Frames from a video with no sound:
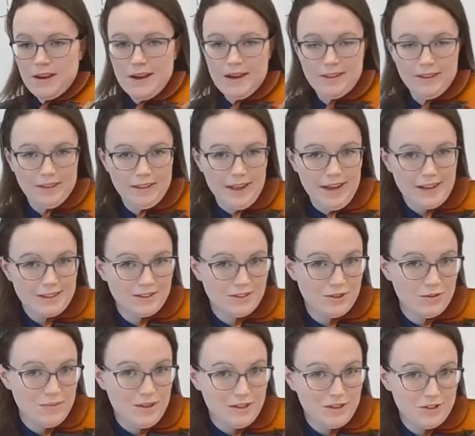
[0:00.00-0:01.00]
And the last
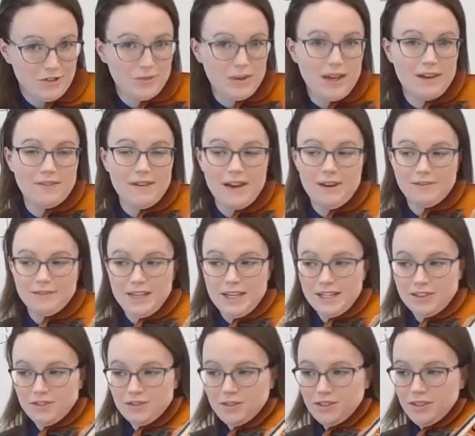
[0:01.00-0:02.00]
two measures, we have F
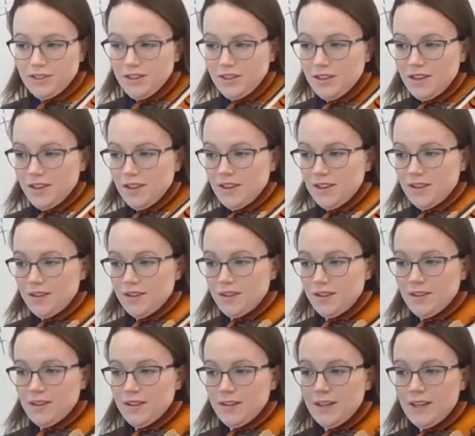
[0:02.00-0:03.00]
natural,
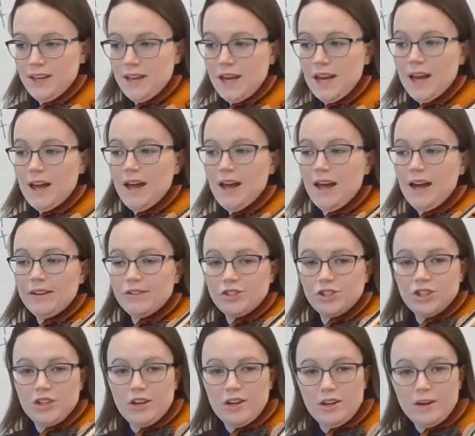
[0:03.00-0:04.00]

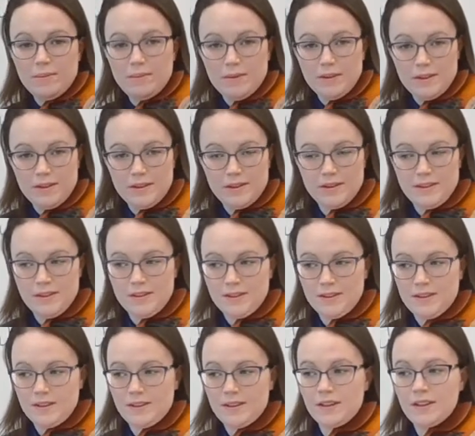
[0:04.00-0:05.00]
F sharp,
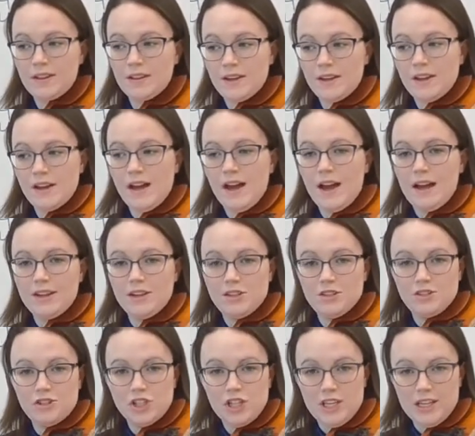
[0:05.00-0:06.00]

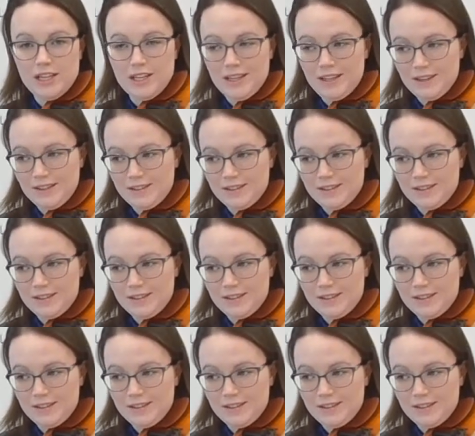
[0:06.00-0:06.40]
and G.